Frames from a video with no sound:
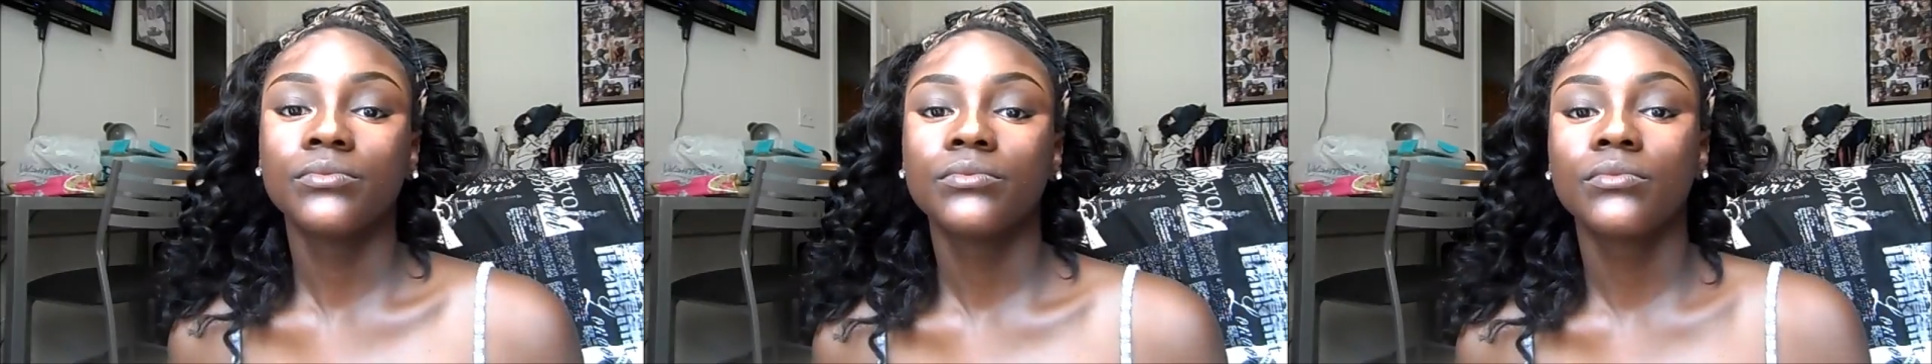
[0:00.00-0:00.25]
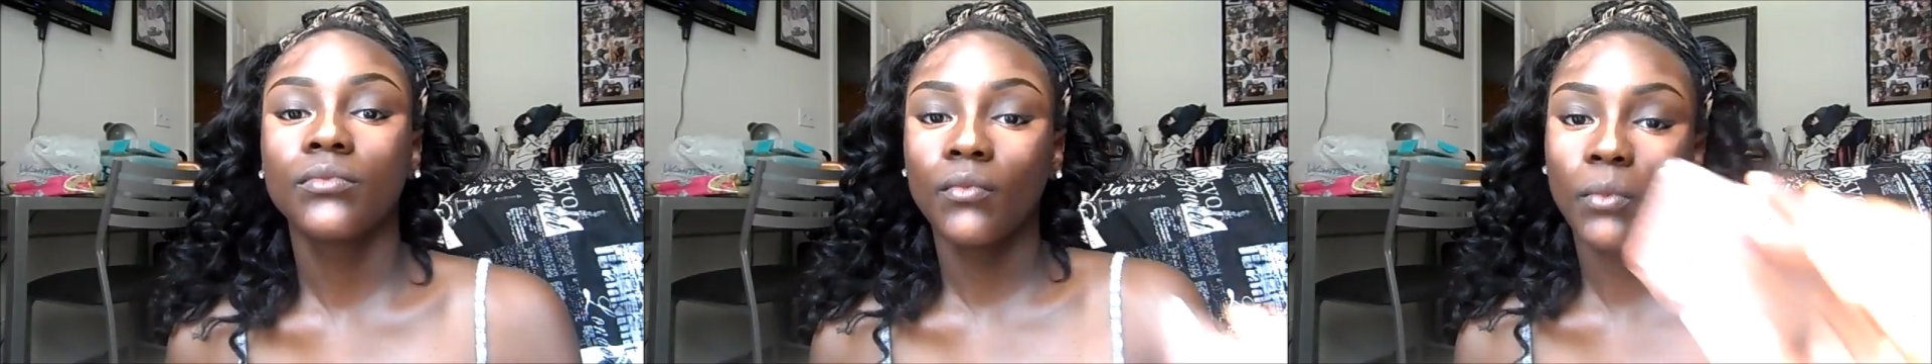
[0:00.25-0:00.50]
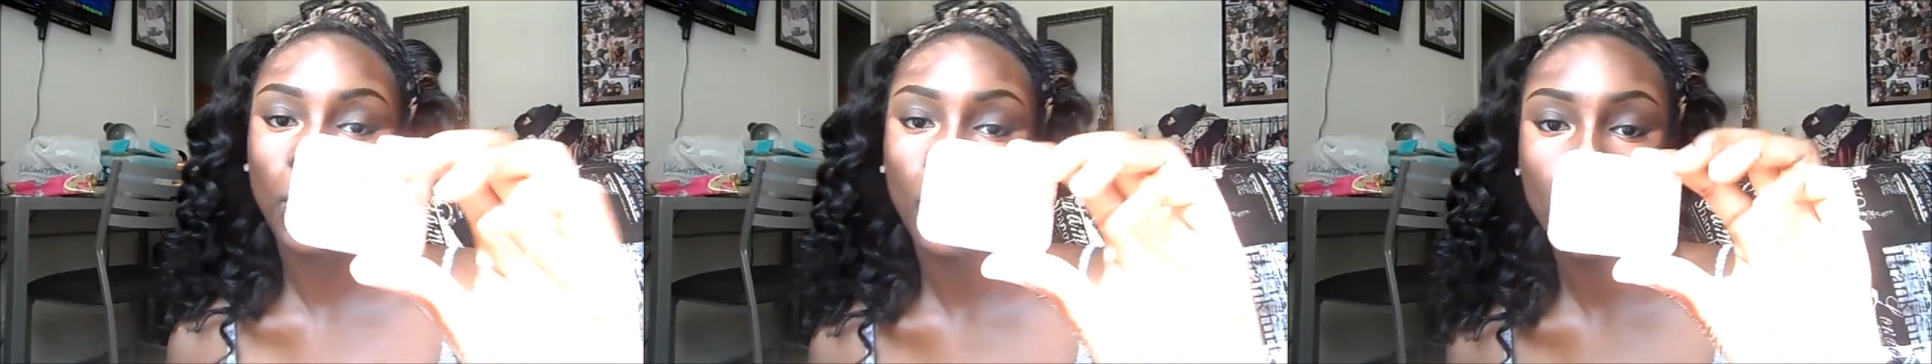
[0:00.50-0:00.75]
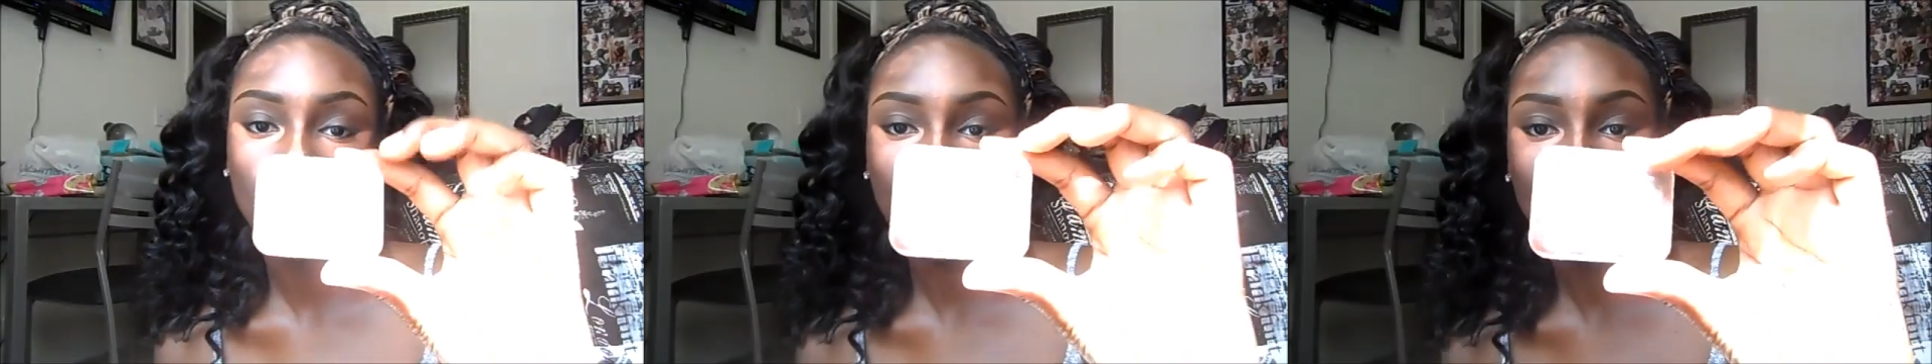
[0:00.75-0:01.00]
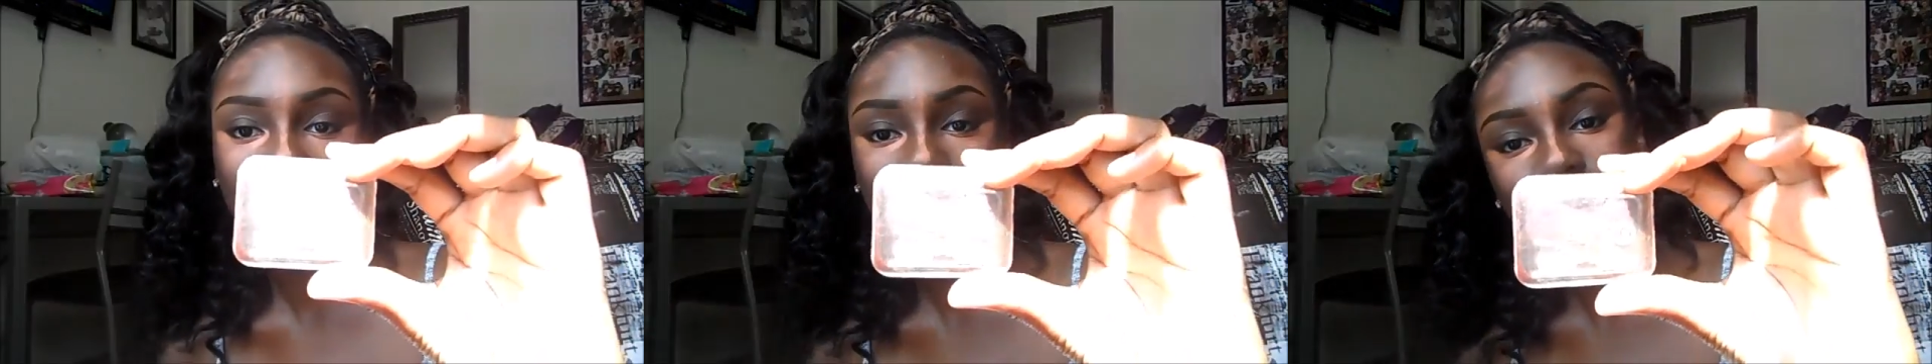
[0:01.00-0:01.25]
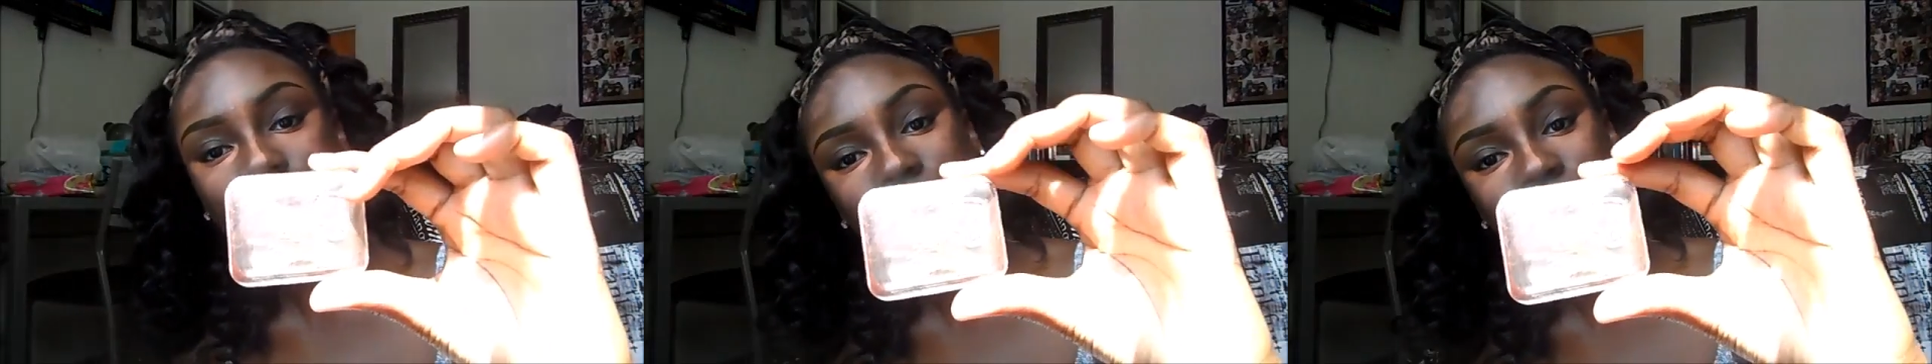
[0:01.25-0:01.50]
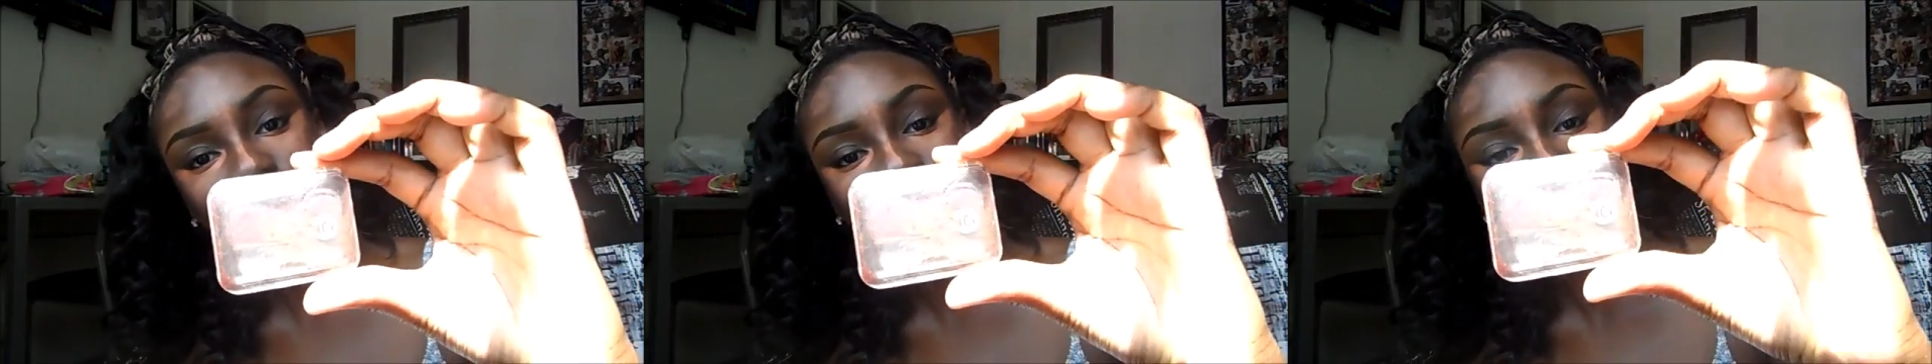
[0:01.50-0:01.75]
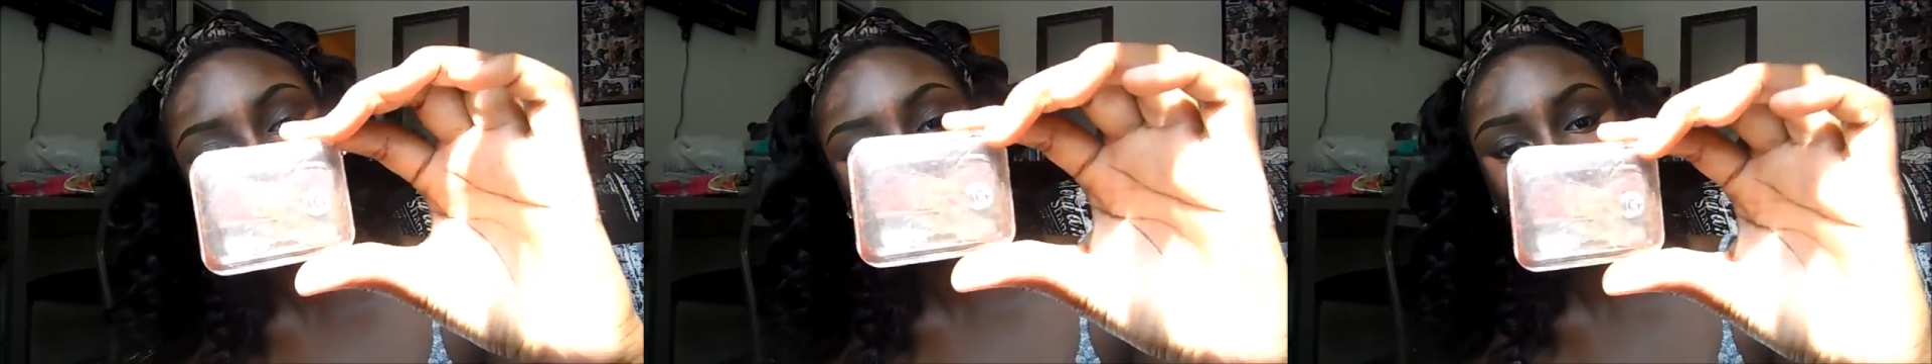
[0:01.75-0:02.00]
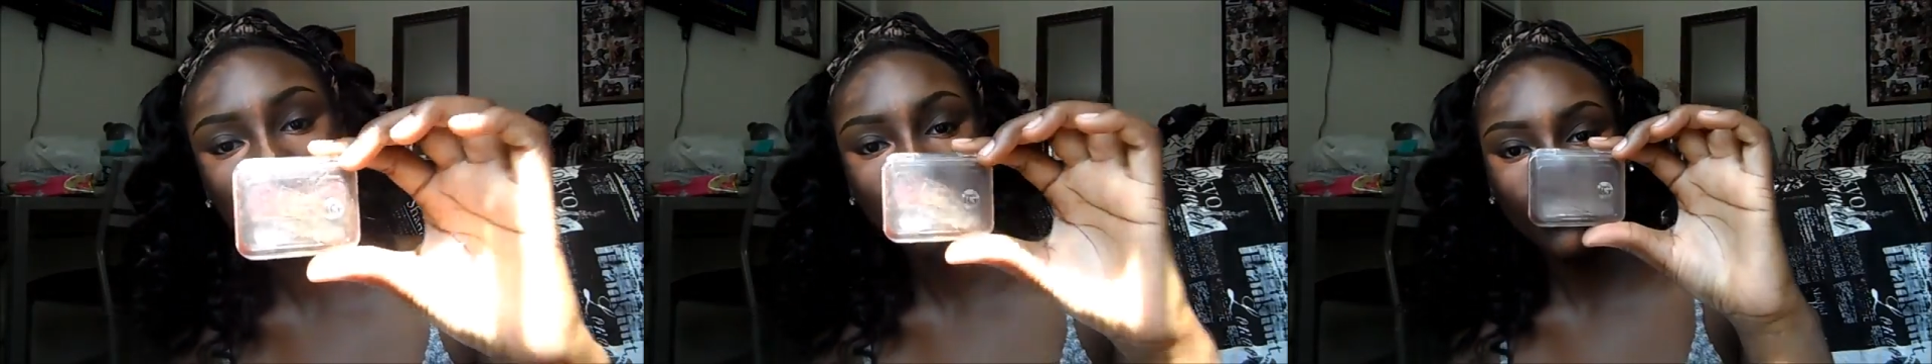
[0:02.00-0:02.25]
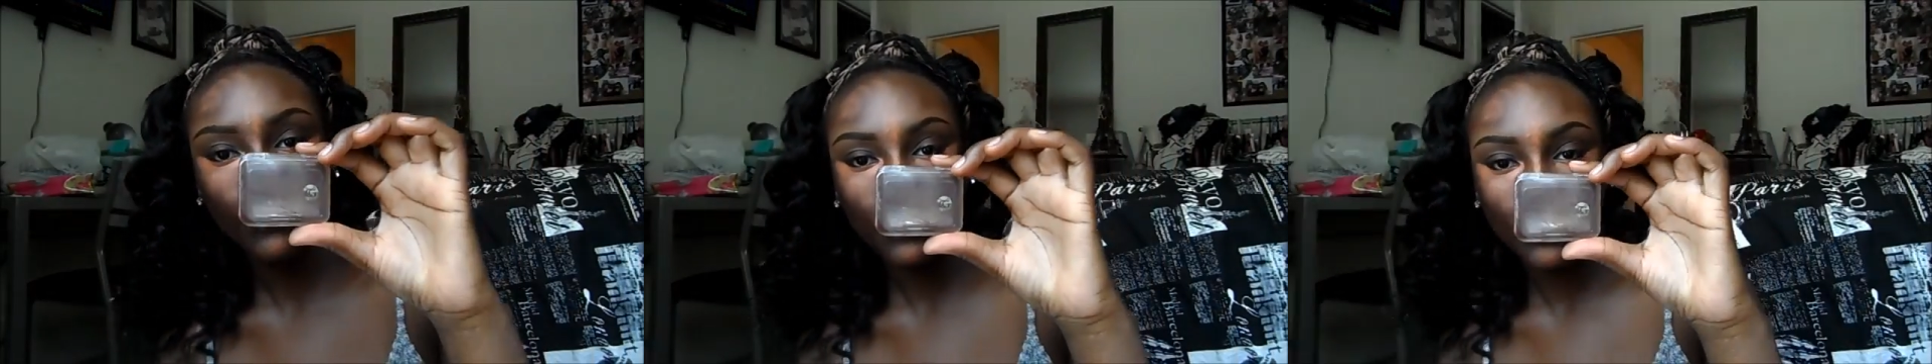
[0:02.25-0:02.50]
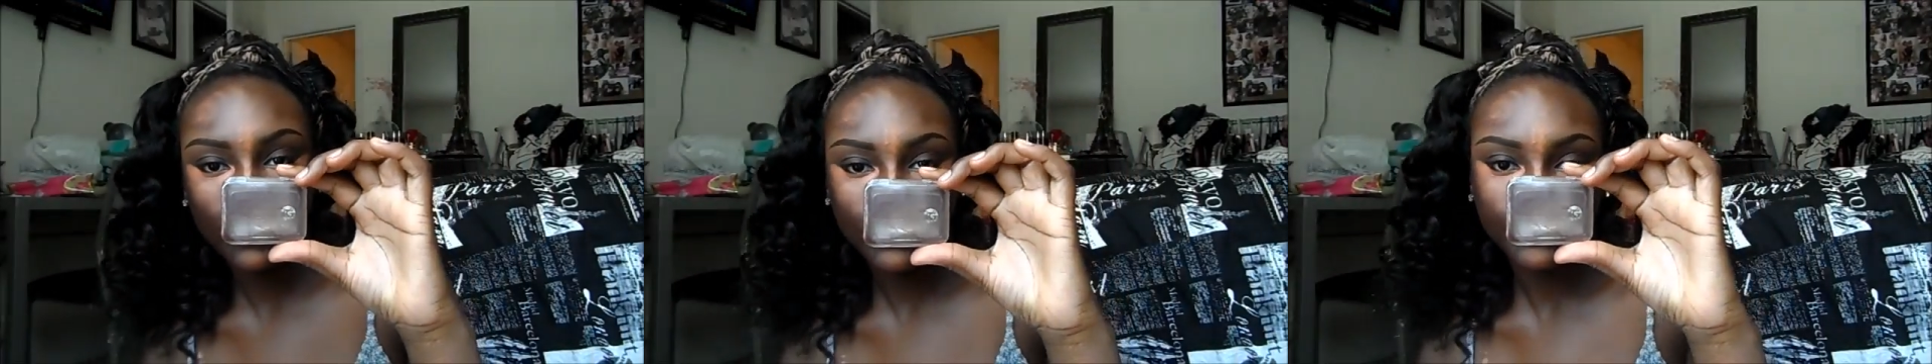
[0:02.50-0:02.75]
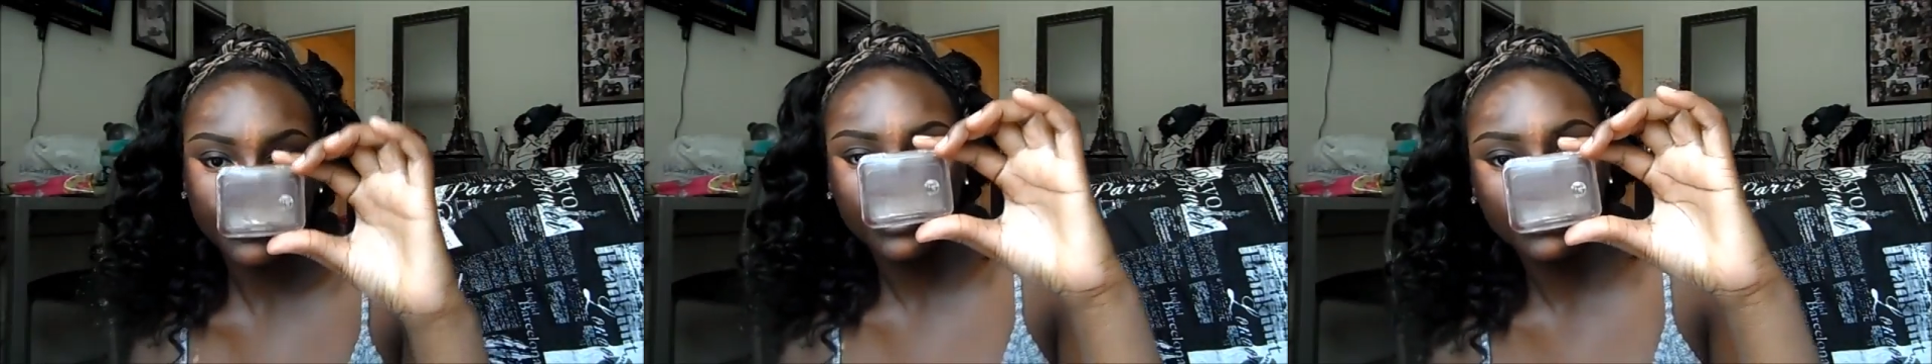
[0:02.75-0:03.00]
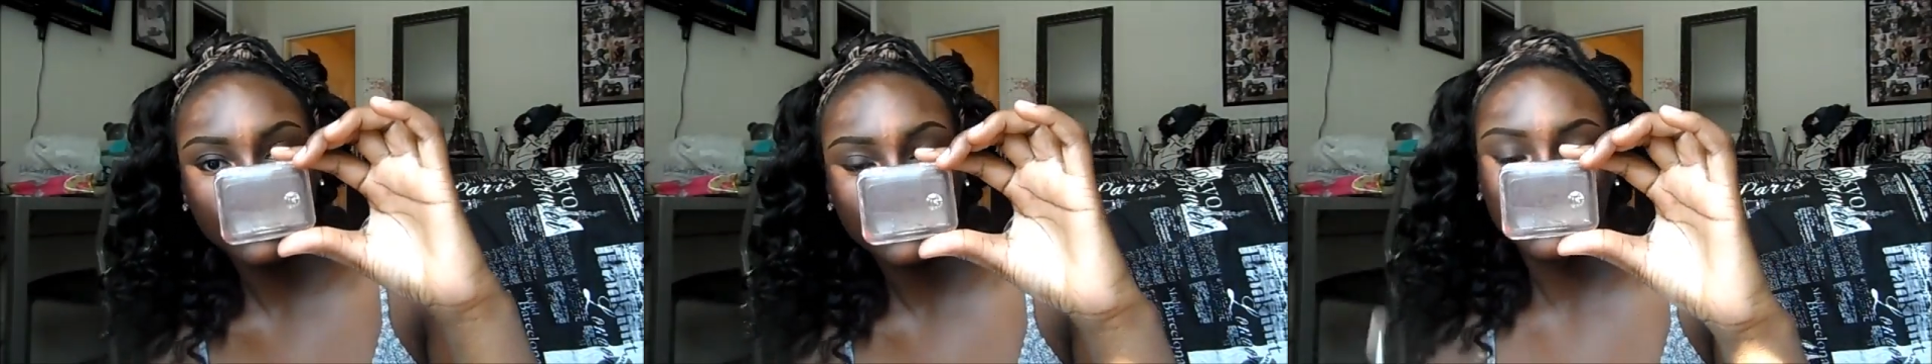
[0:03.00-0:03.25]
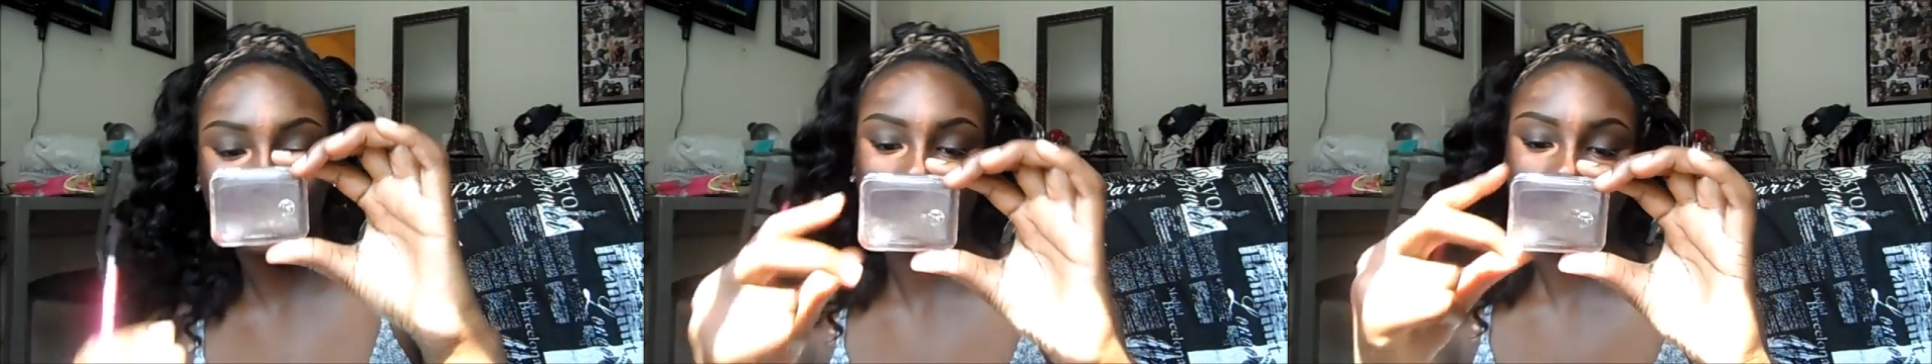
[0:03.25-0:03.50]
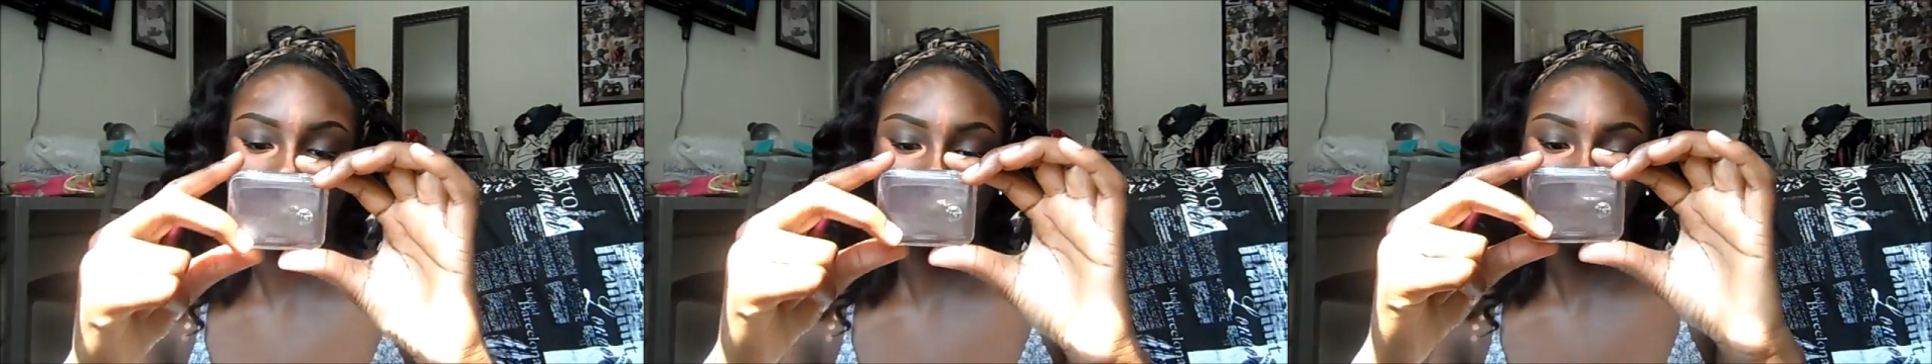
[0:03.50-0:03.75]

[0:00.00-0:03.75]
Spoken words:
Alright, so now we're on to my favorite step, which is the eyeshadow.